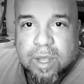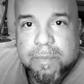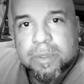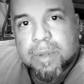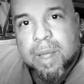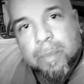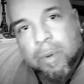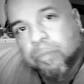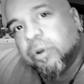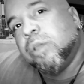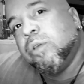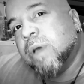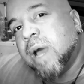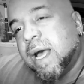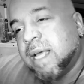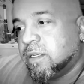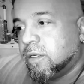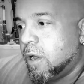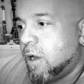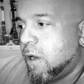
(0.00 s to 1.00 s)
So I'm gonna bring you
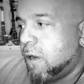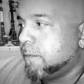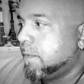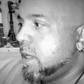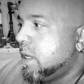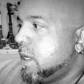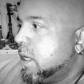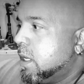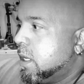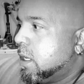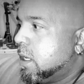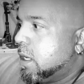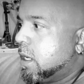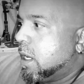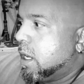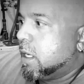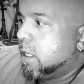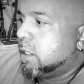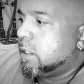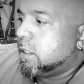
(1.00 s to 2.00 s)
guys along
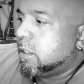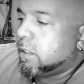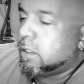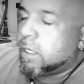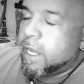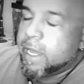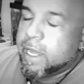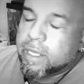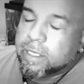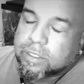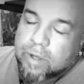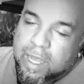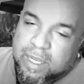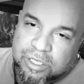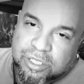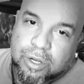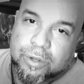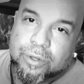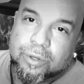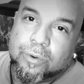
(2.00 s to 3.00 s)
so I
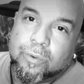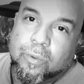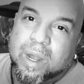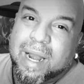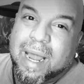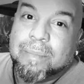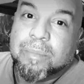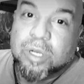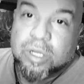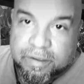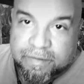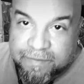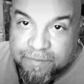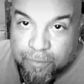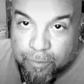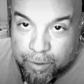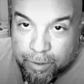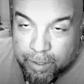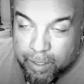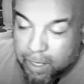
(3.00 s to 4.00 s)
can show you what I'm looking
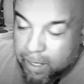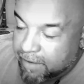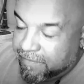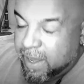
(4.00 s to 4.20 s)
for.